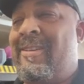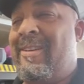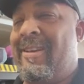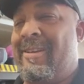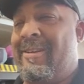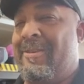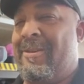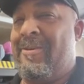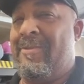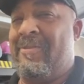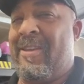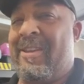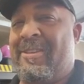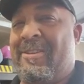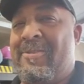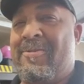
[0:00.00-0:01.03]
I don't know if
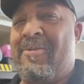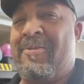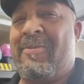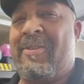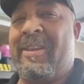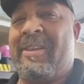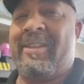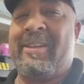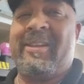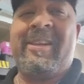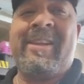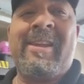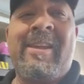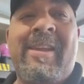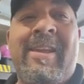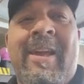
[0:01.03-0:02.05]
that's going to affect it.
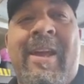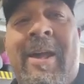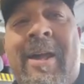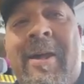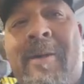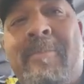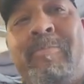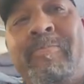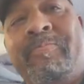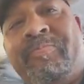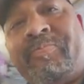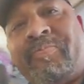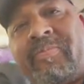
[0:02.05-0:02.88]
Um,